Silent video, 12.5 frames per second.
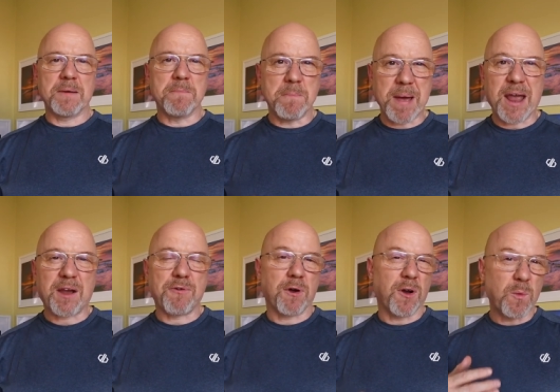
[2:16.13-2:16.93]

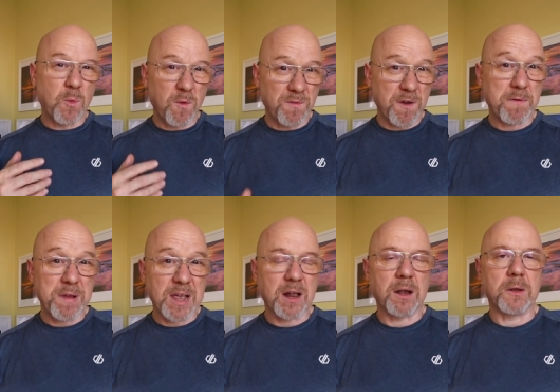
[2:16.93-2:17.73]
macro or
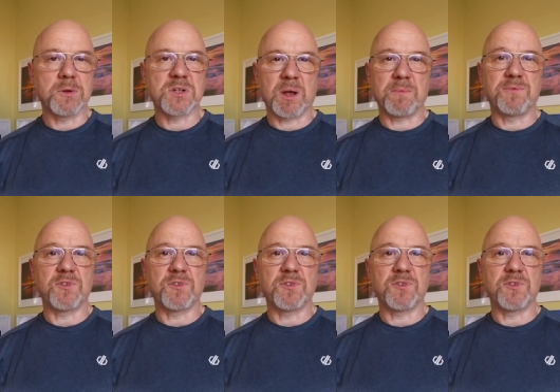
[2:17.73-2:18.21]
very close-up